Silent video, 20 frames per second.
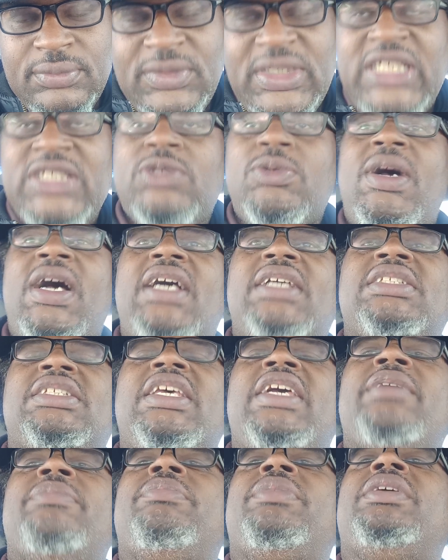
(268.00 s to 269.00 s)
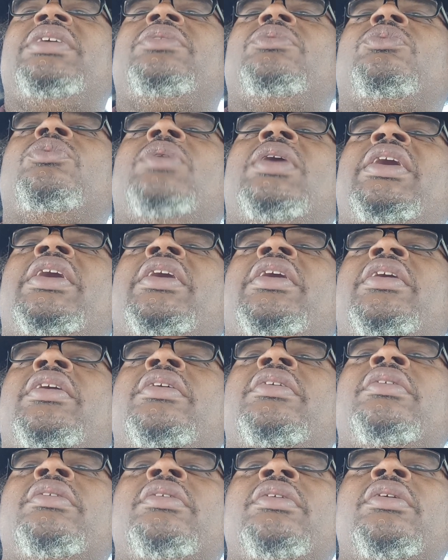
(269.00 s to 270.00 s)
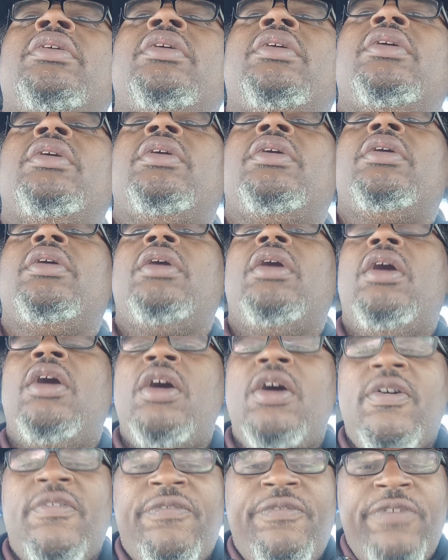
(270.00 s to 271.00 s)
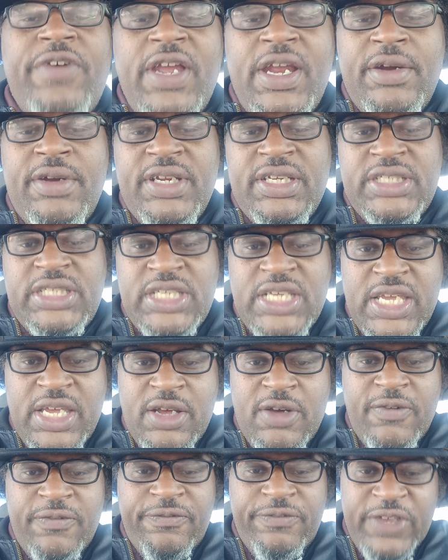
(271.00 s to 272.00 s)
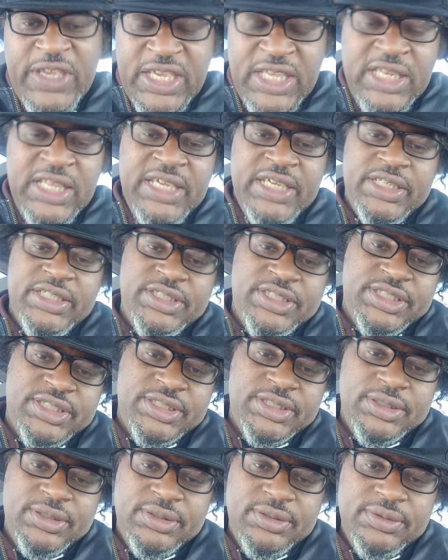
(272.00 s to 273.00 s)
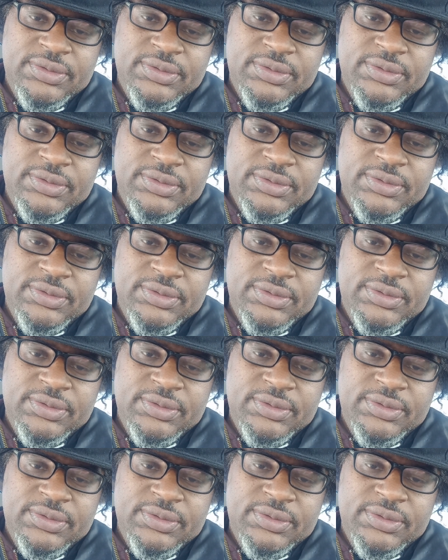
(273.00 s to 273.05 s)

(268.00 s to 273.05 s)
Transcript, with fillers: That's why I say beware of Fairy Tale Felix.